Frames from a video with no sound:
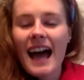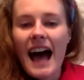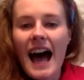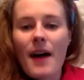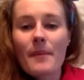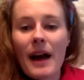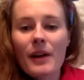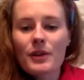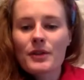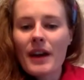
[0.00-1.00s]
And
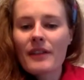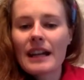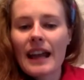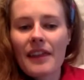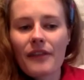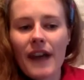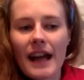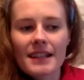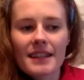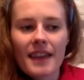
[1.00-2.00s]
also I really like the
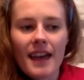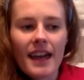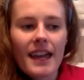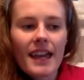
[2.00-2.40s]
fact that